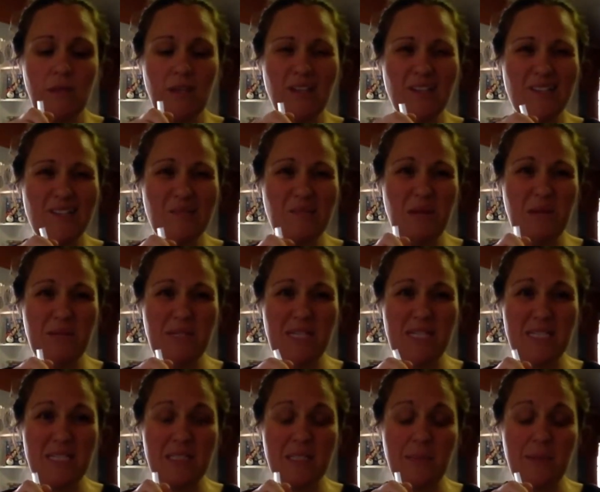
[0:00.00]
Sometimes it
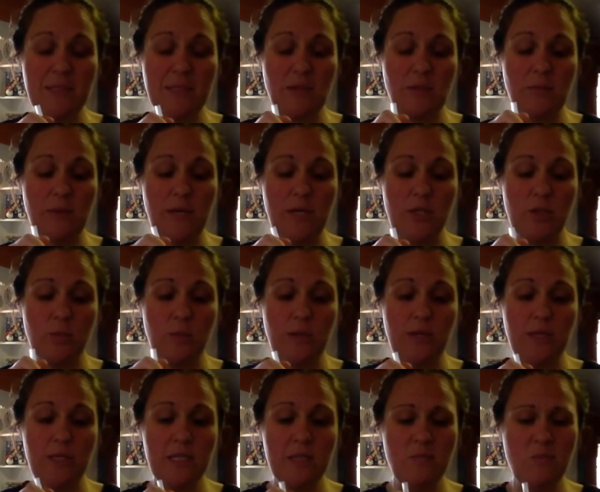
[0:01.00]
gets to be a little much, but
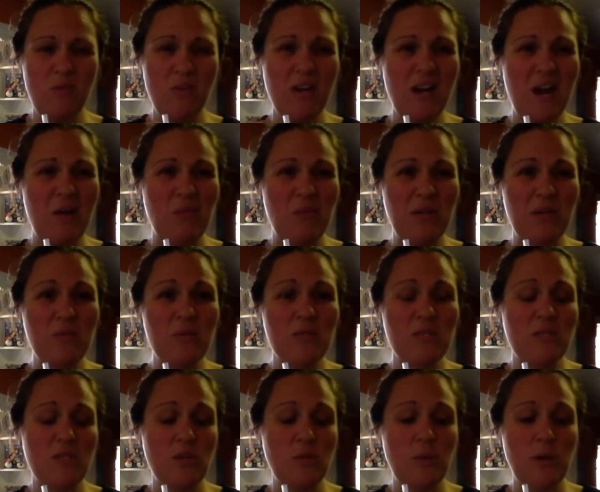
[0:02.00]
this morning I really wasn't
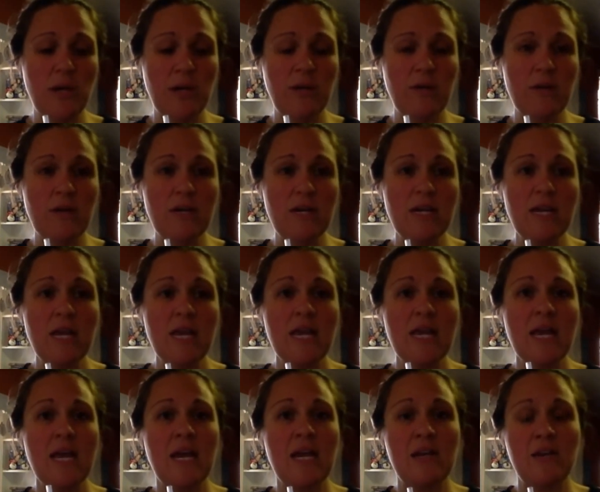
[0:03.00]
super hungry,
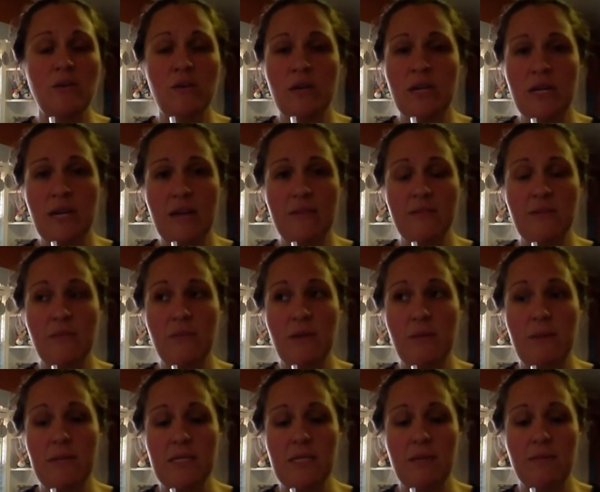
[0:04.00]
and I knew I needed to have something in
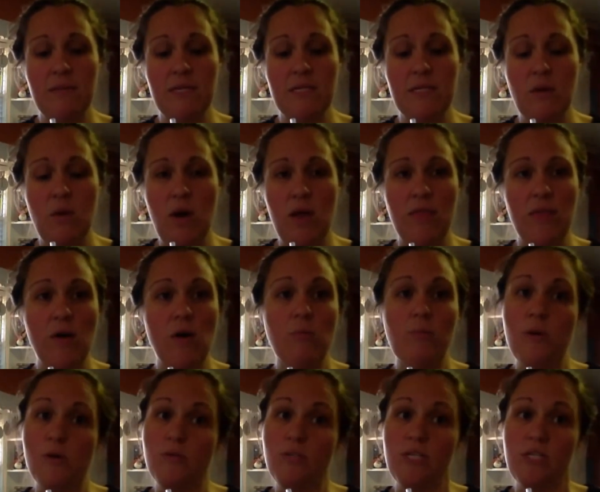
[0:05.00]
my tummy, so I thought
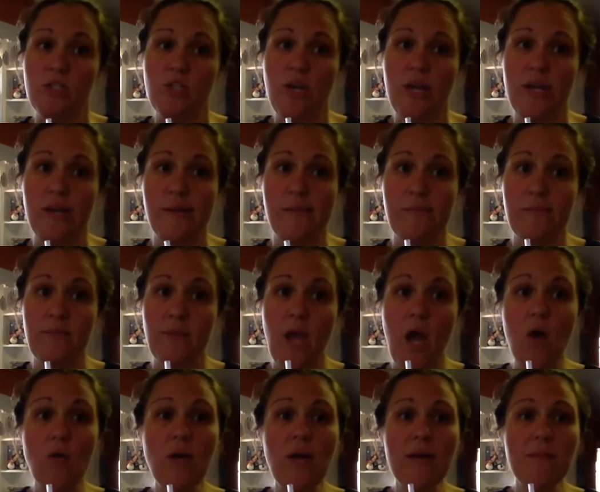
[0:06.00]
protein shake.
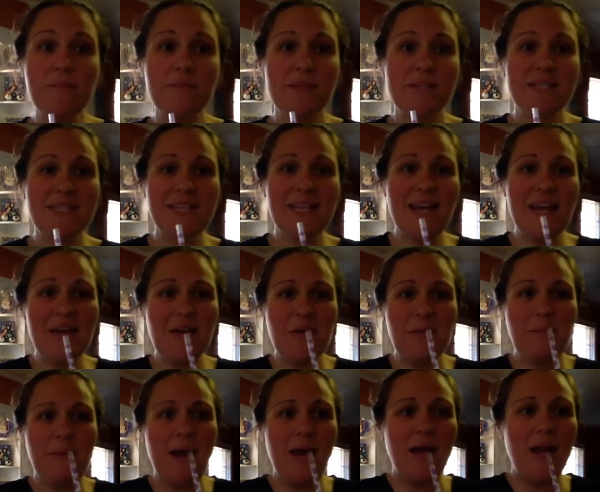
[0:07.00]
Okay, see you later.
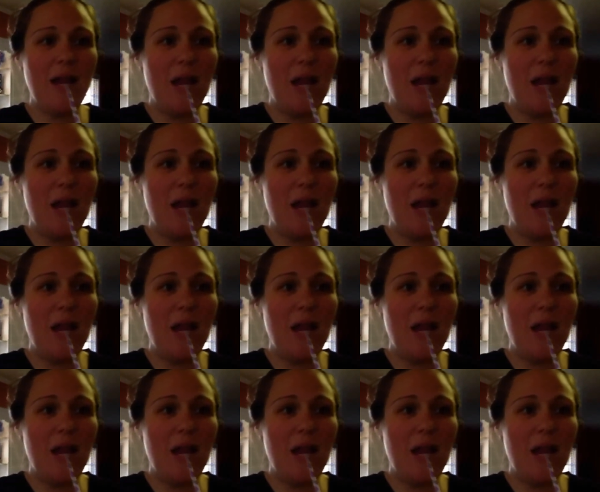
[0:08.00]
Bye.